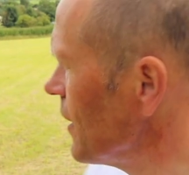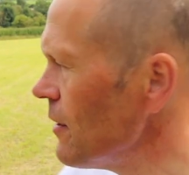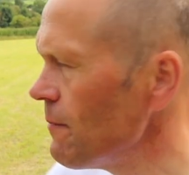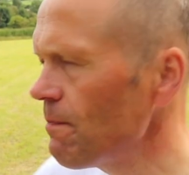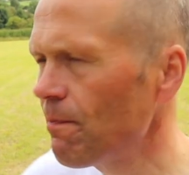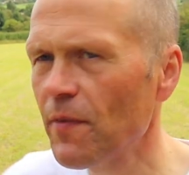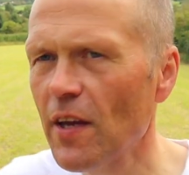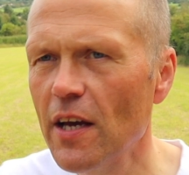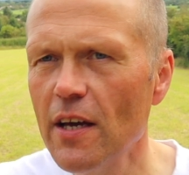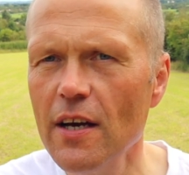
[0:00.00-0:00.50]
go.
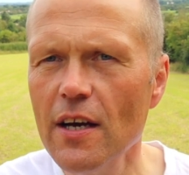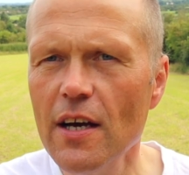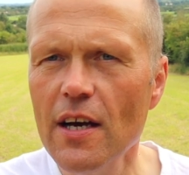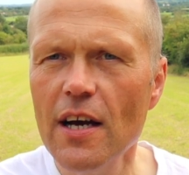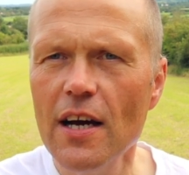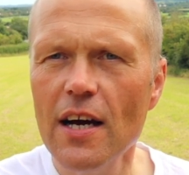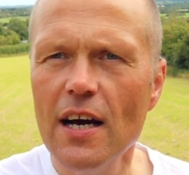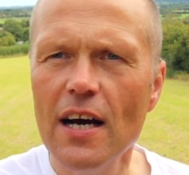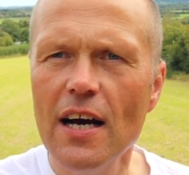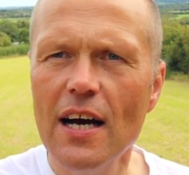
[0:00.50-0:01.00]

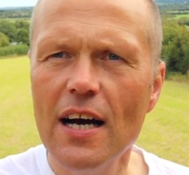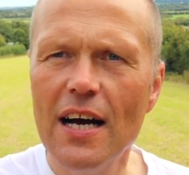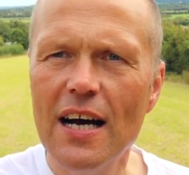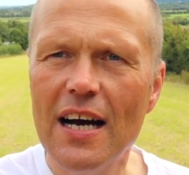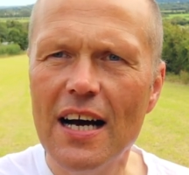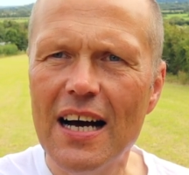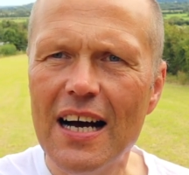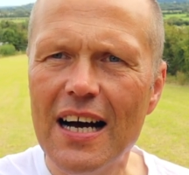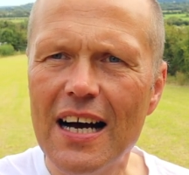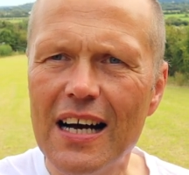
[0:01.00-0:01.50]

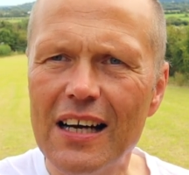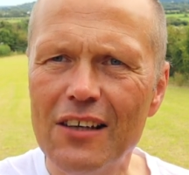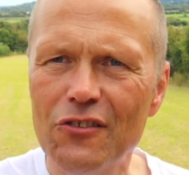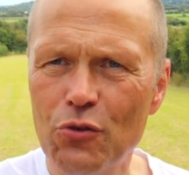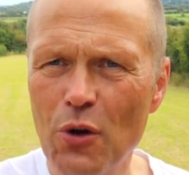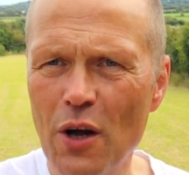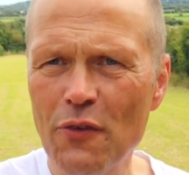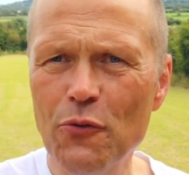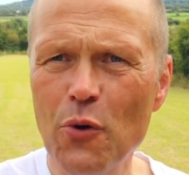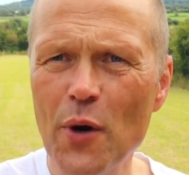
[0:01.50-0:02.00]

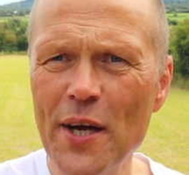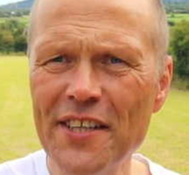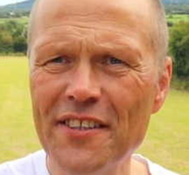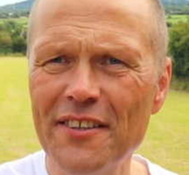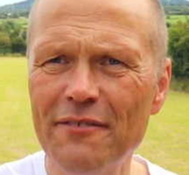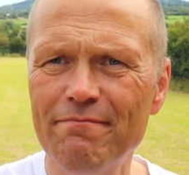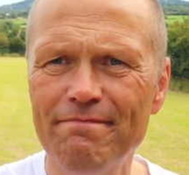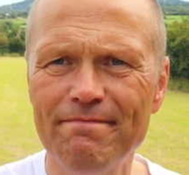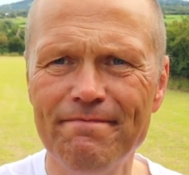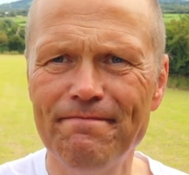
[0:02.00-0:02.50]
12 quid?
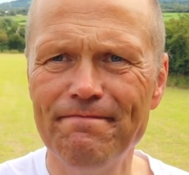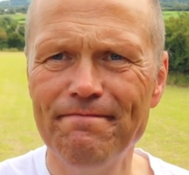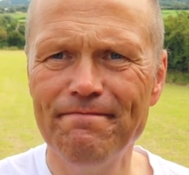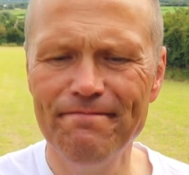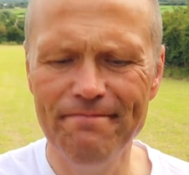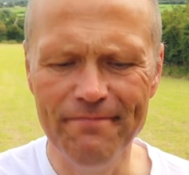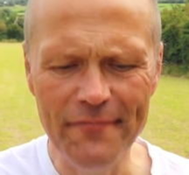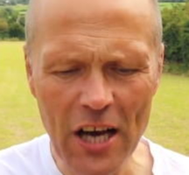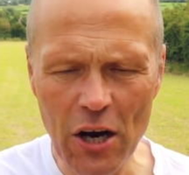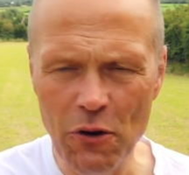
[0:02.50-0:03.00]

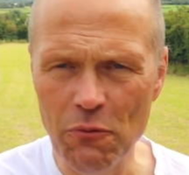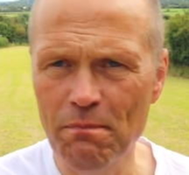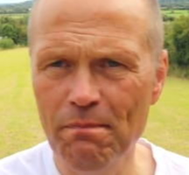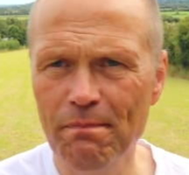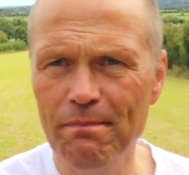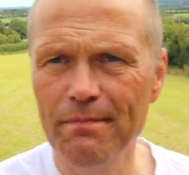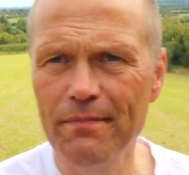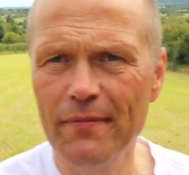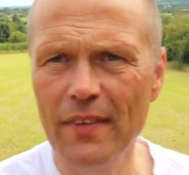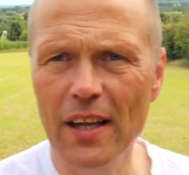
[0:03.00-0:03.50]
No,
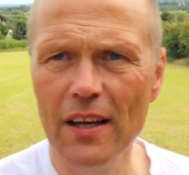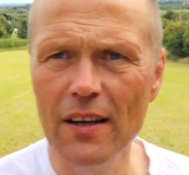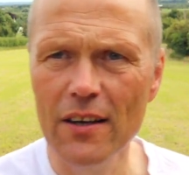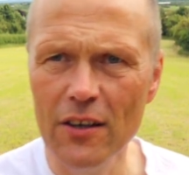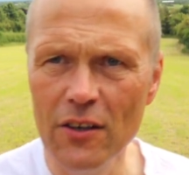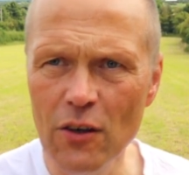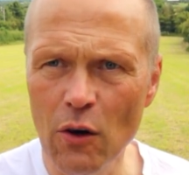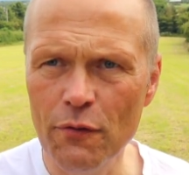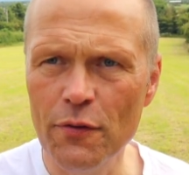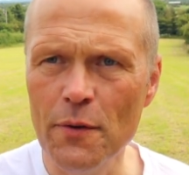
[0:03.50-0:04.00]

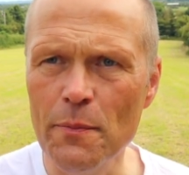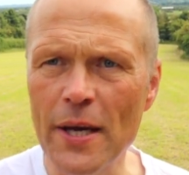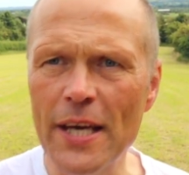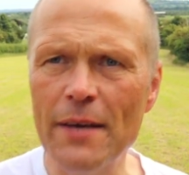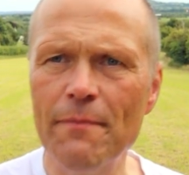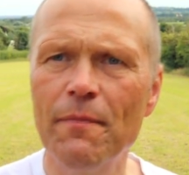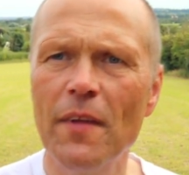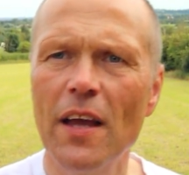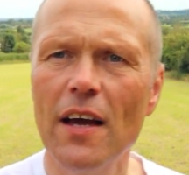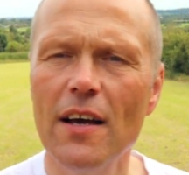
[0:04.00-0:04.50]
not for
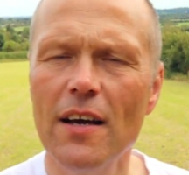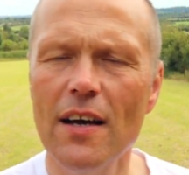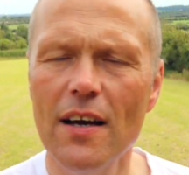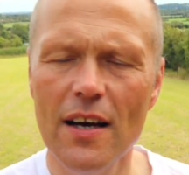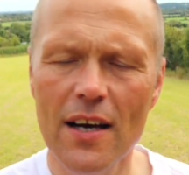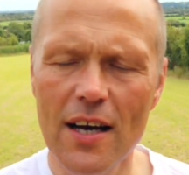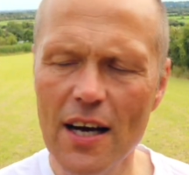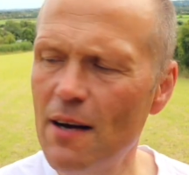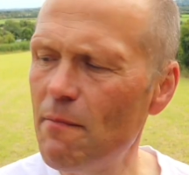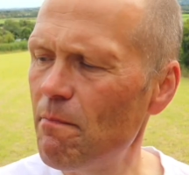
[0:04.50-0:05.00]
me.
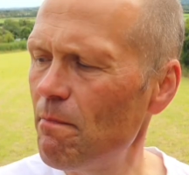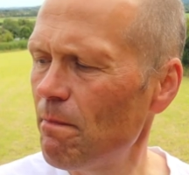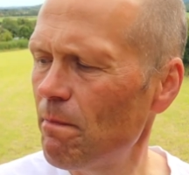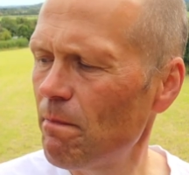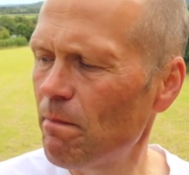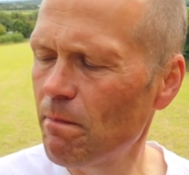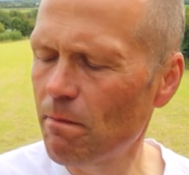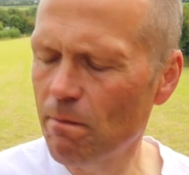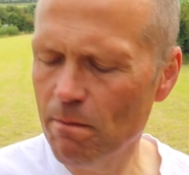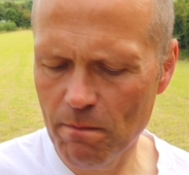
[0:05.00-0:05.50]

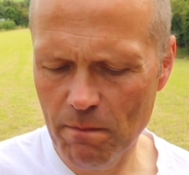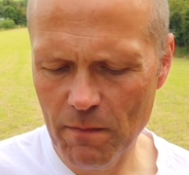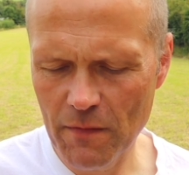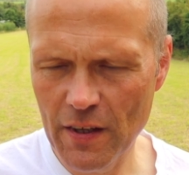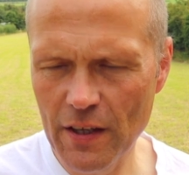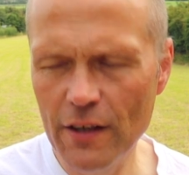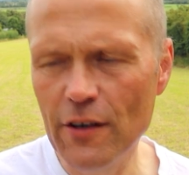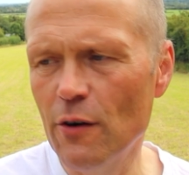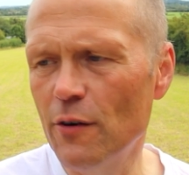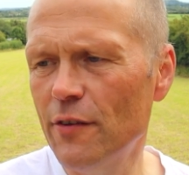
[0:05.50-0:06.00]

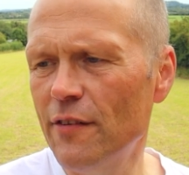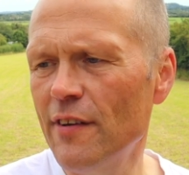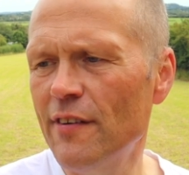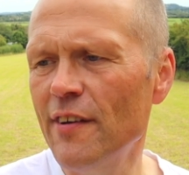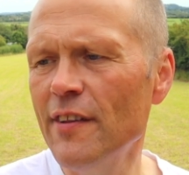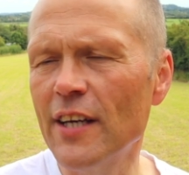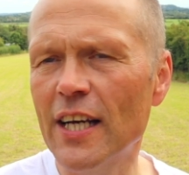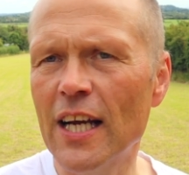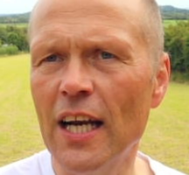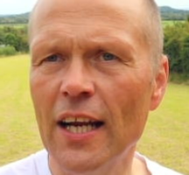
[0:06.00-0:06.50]
You know,
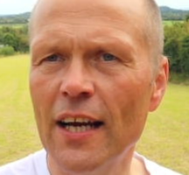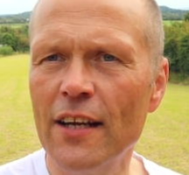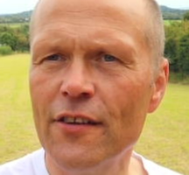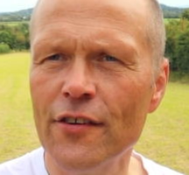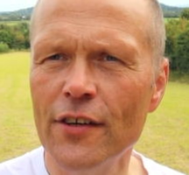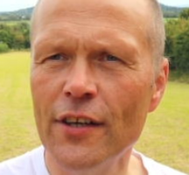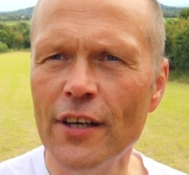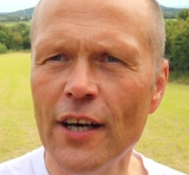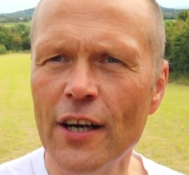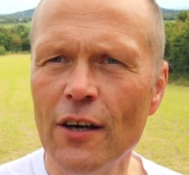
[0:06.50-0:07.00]
it's in the
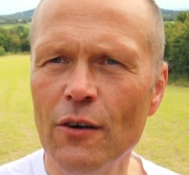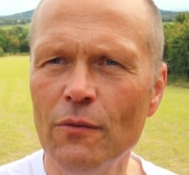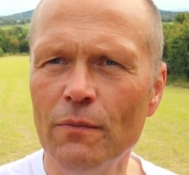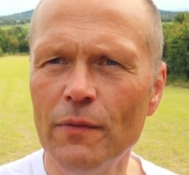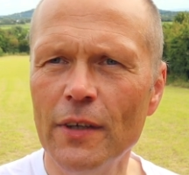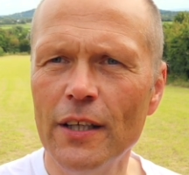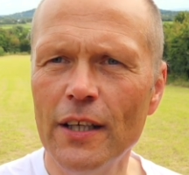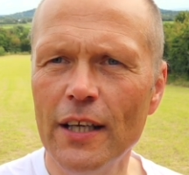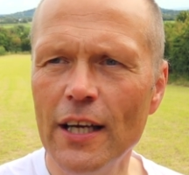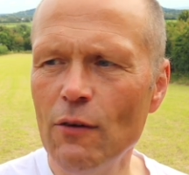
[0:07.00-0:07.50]
collection now.
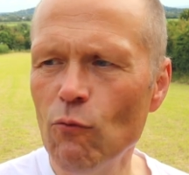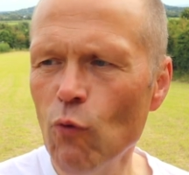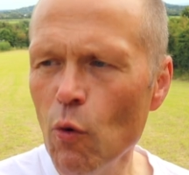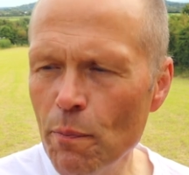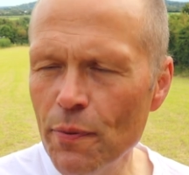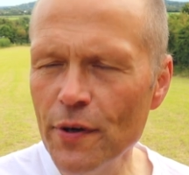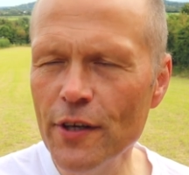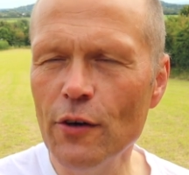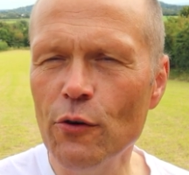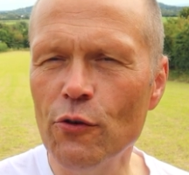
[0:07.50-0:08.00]
It
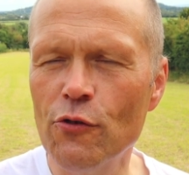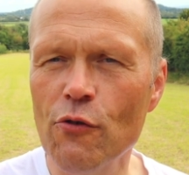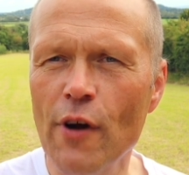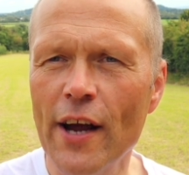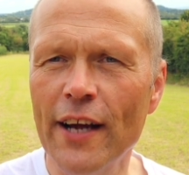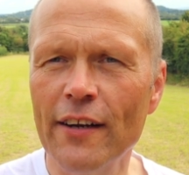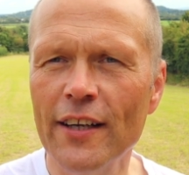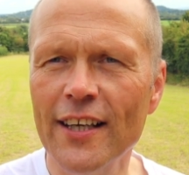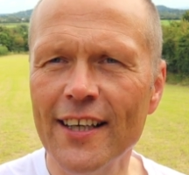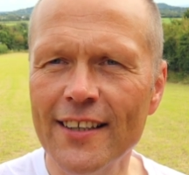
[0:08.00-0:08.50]
won't be used
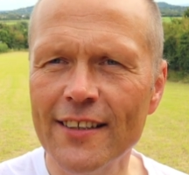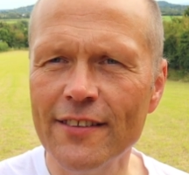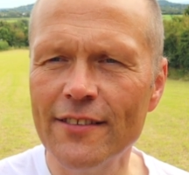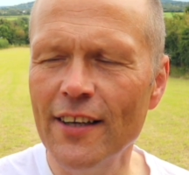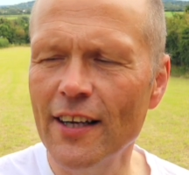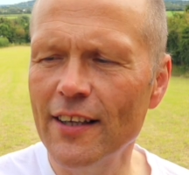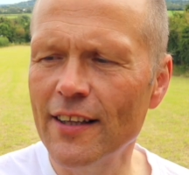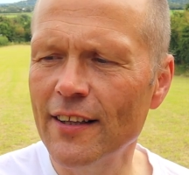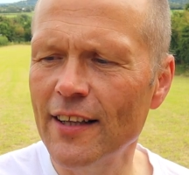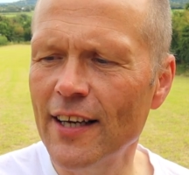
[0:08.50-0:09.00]
regularly, I can
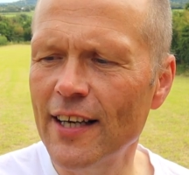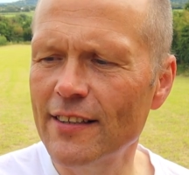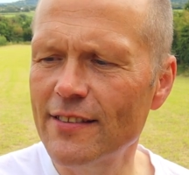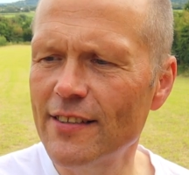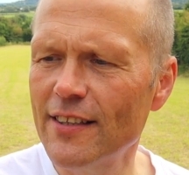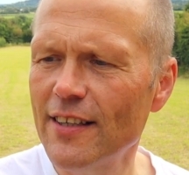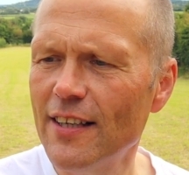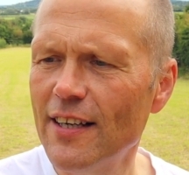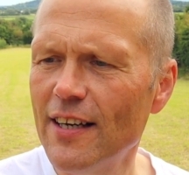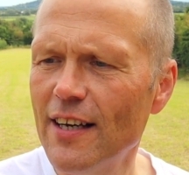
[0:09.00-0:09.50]
tell you
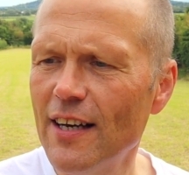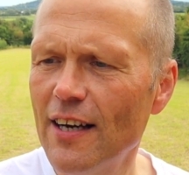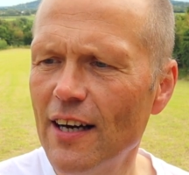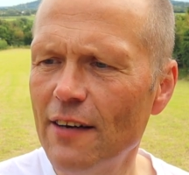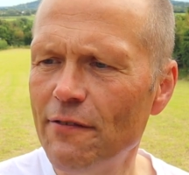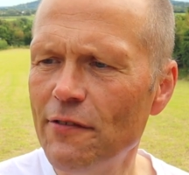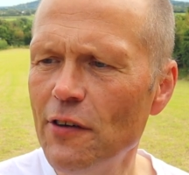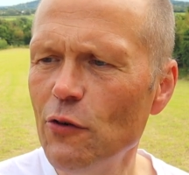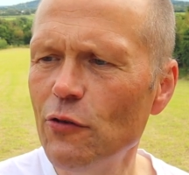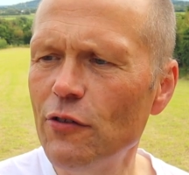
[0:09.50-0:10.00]
that.
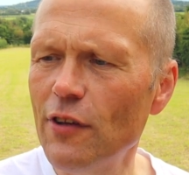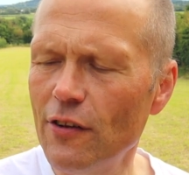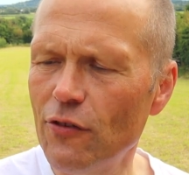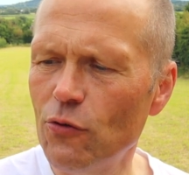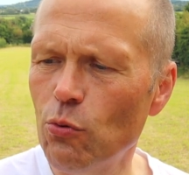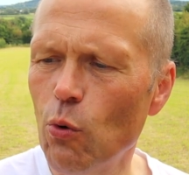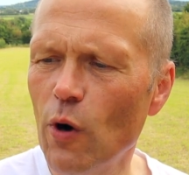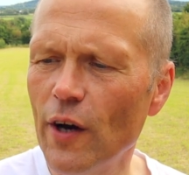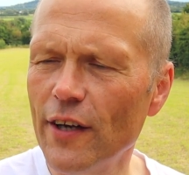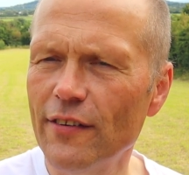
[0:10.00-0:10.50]
I've used it
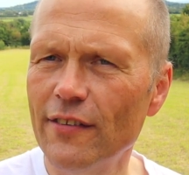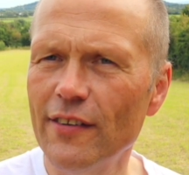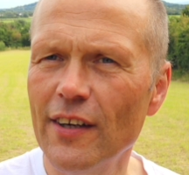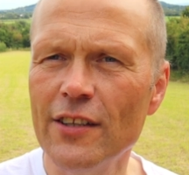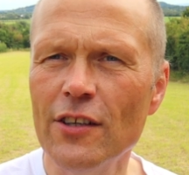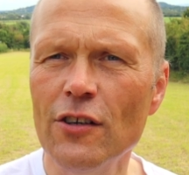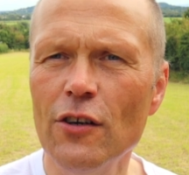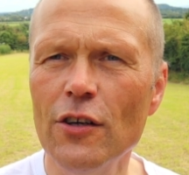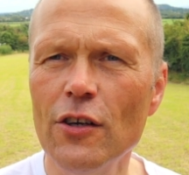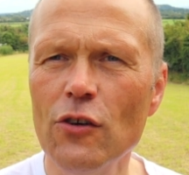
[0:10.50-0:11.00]
twice,
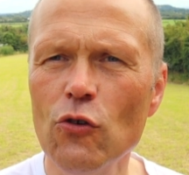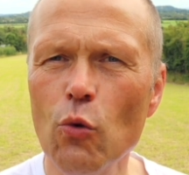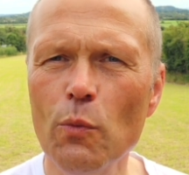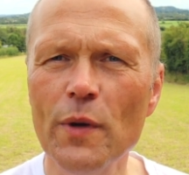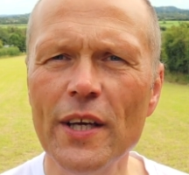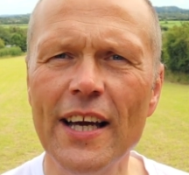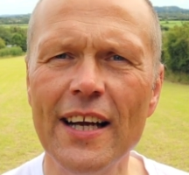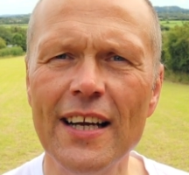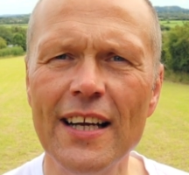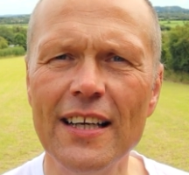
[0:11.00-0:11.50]
and you know, you
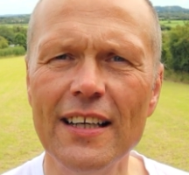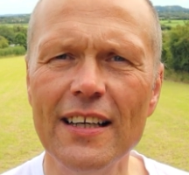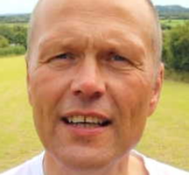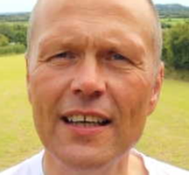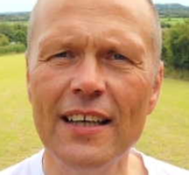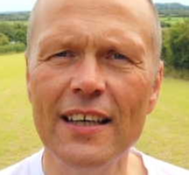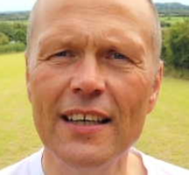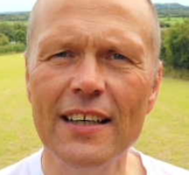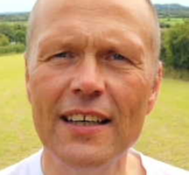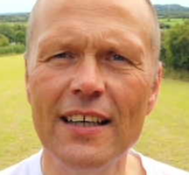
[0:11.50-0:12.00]
normally get an
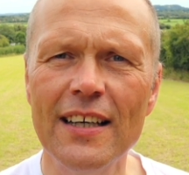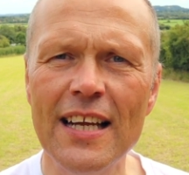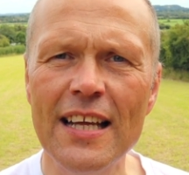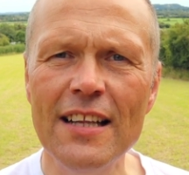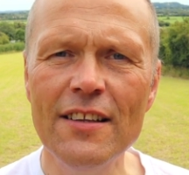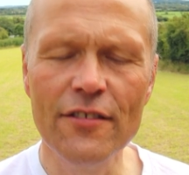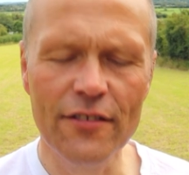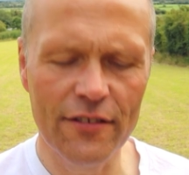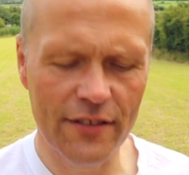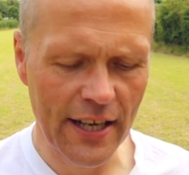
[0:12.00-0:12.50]

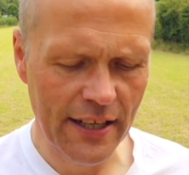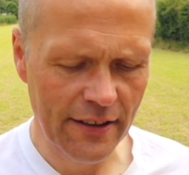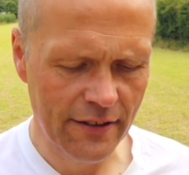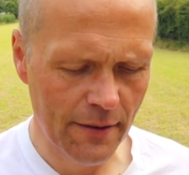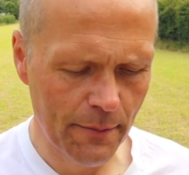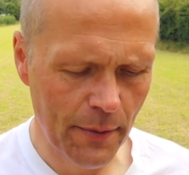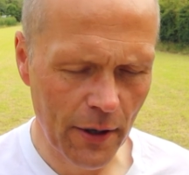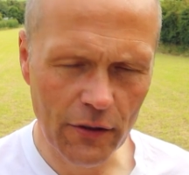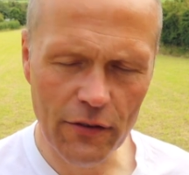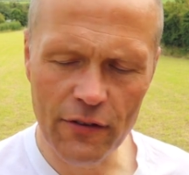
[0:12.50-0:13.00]

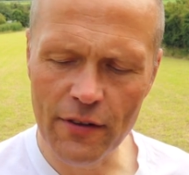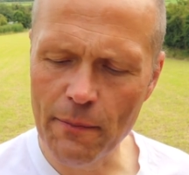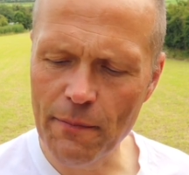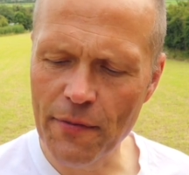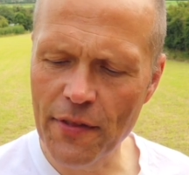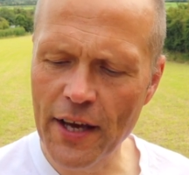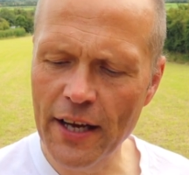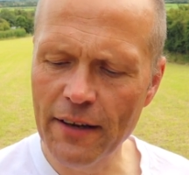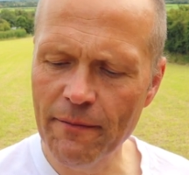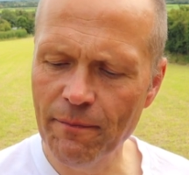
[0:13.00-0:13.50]
instinct about
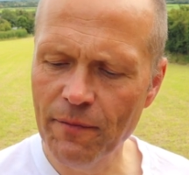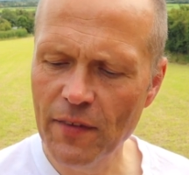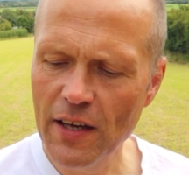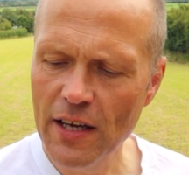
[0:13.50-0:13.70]
something.